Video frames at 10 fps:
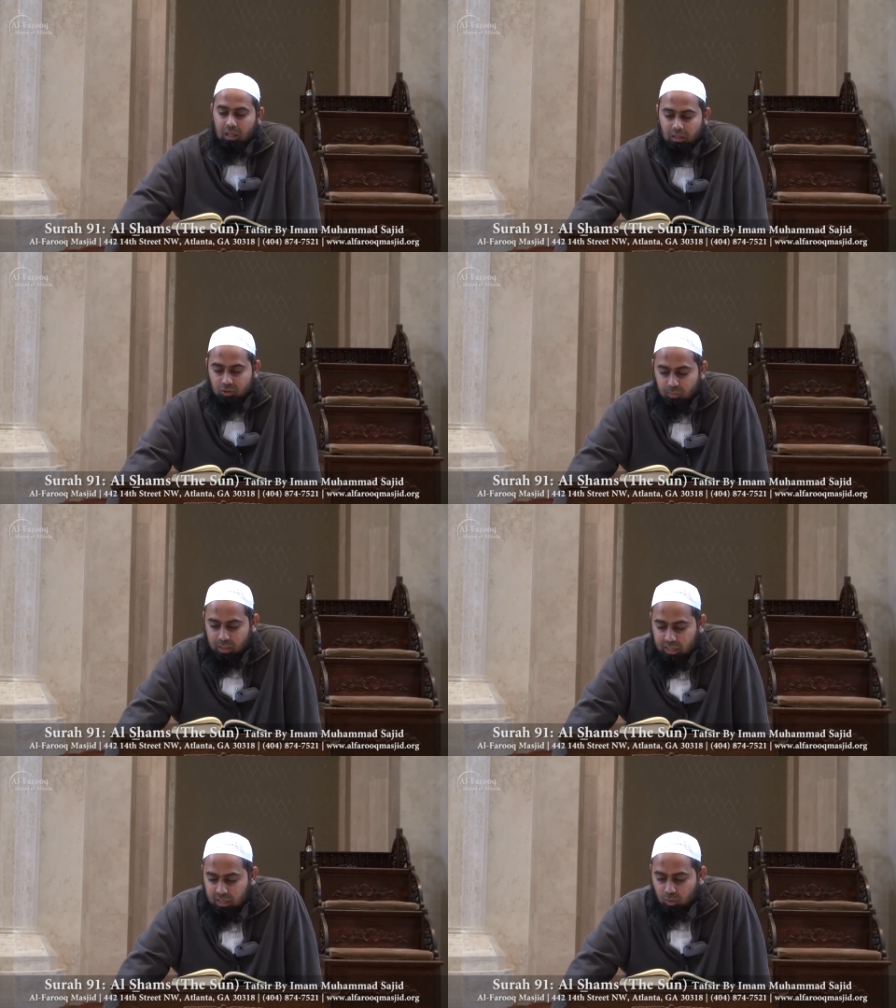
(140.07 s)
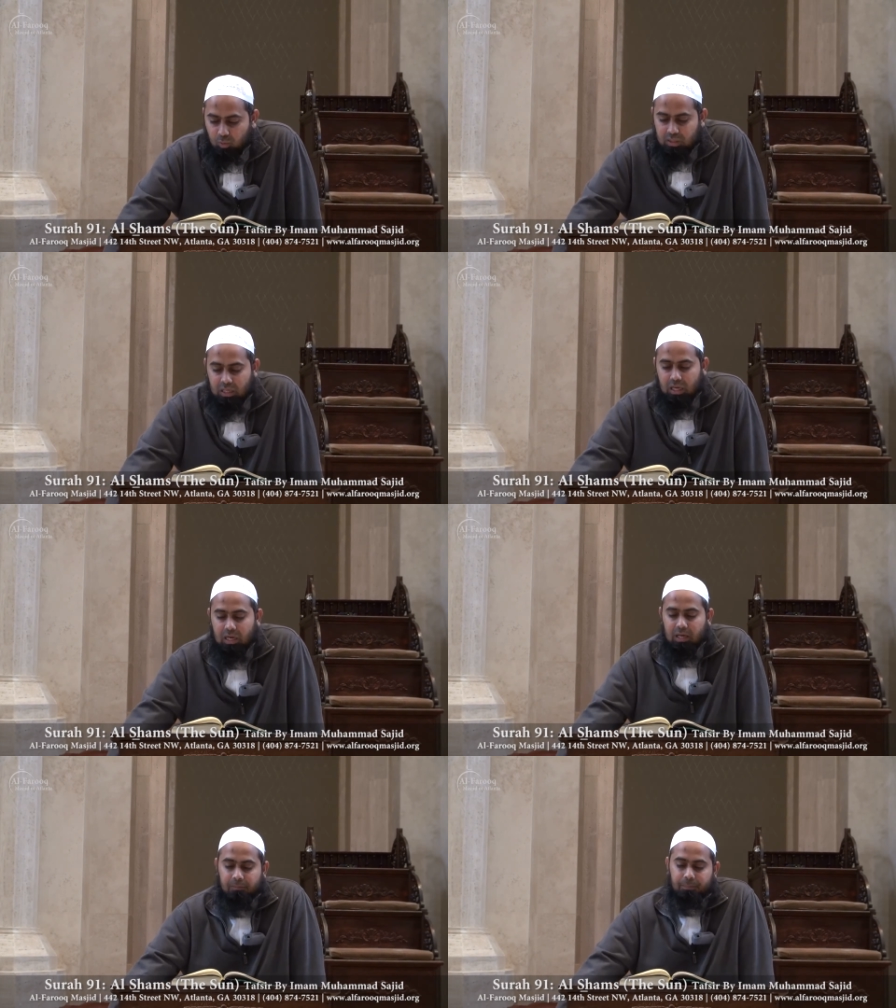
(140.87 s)
Allah subhanahu wa
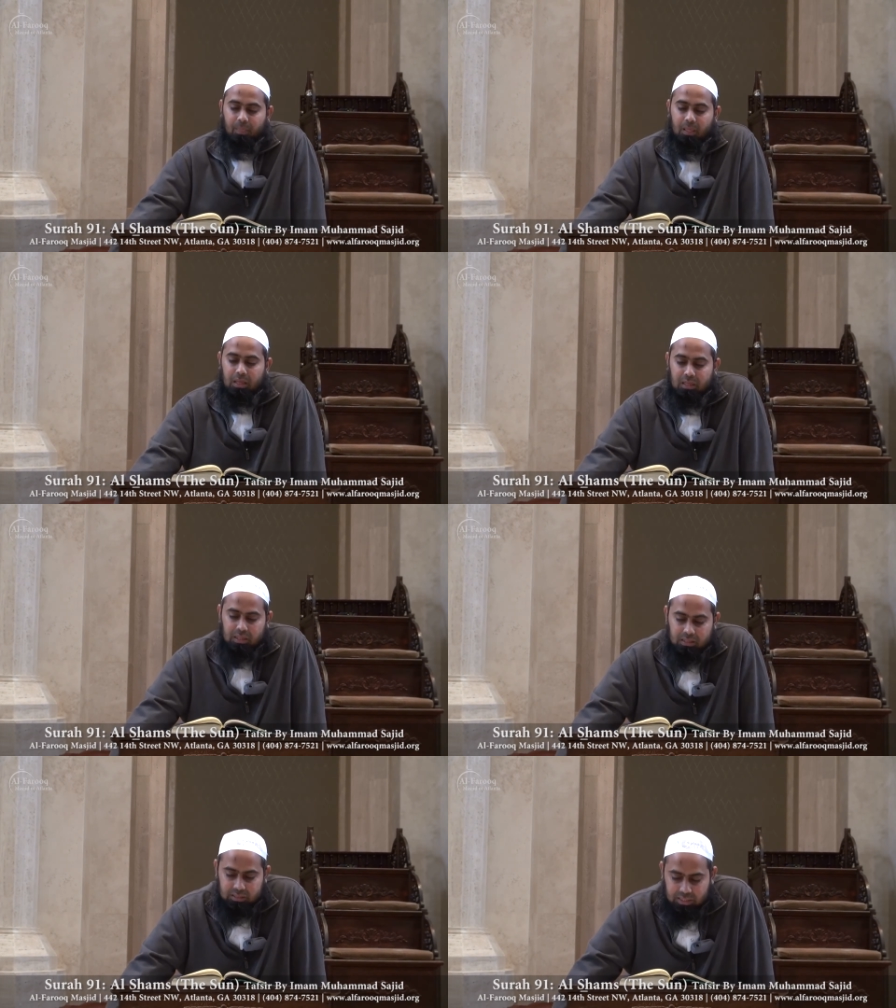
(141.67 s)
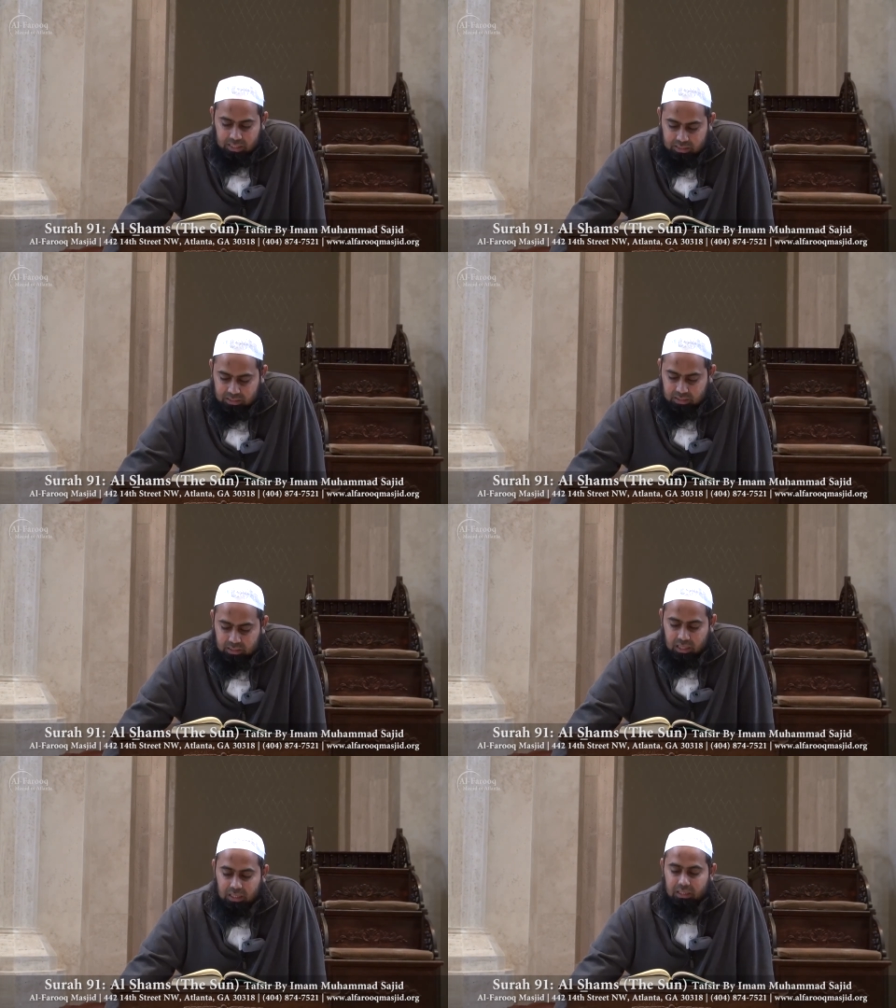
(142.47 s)
ta'ala says
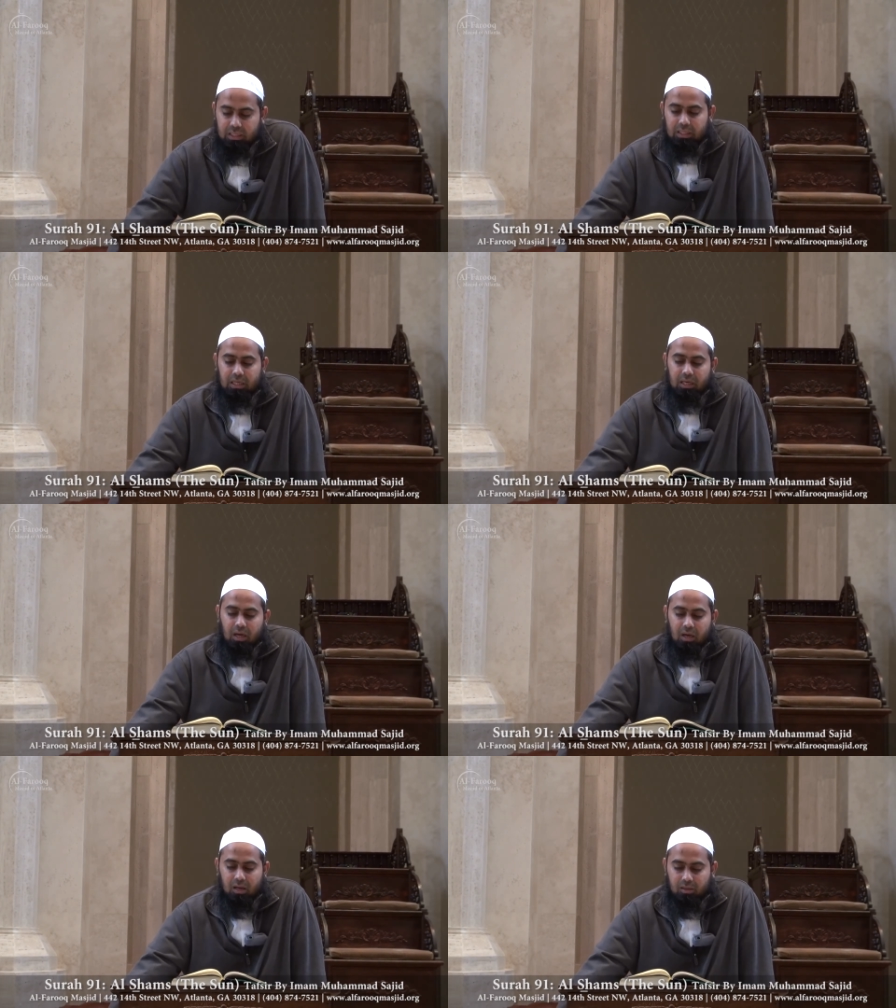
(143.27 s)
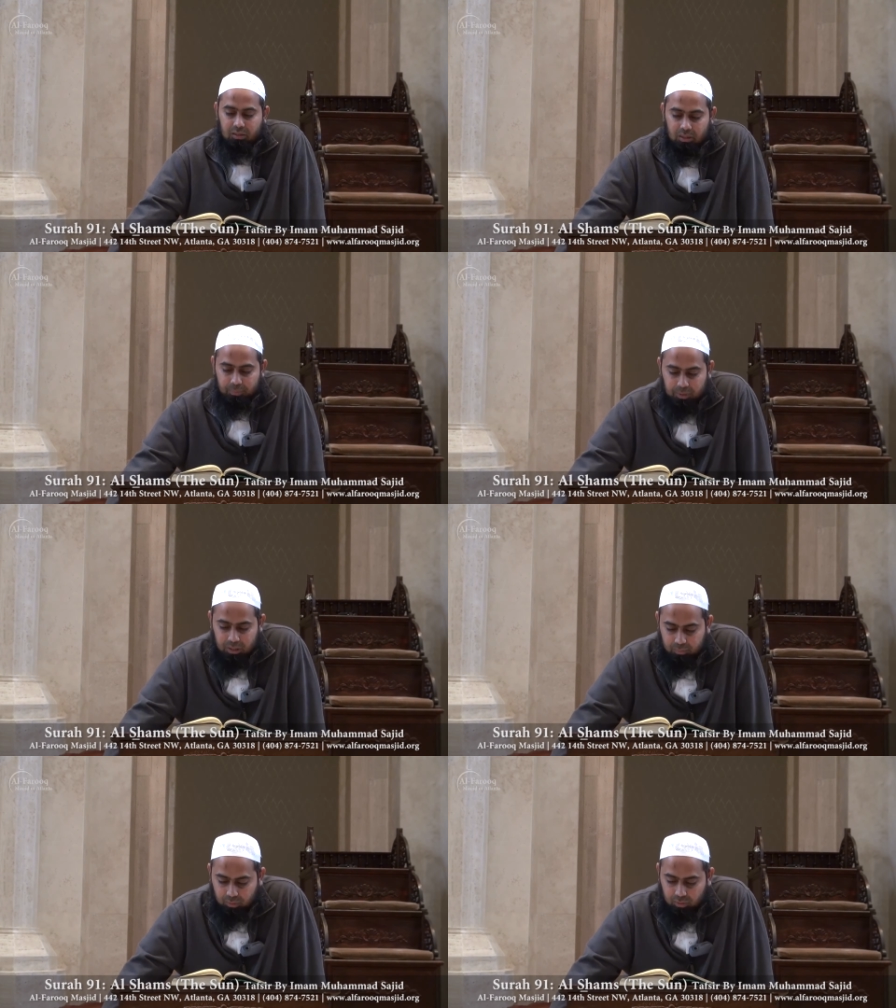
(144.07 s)
that they are the
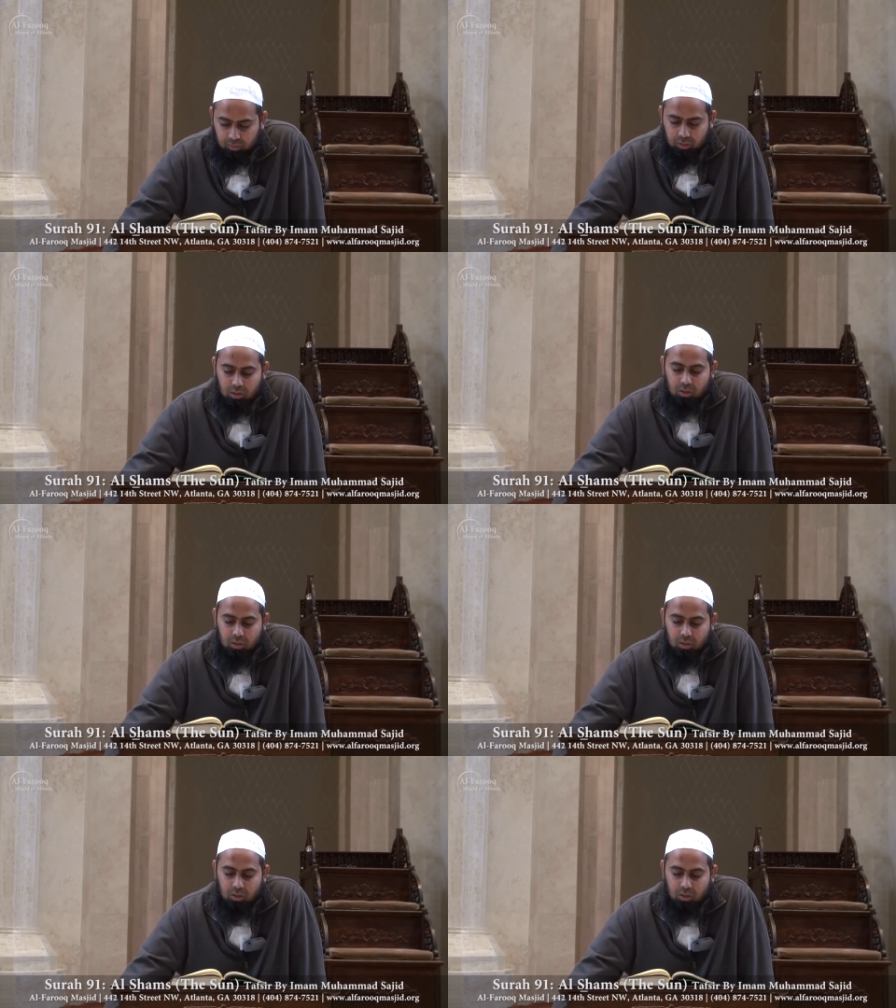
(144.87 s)
people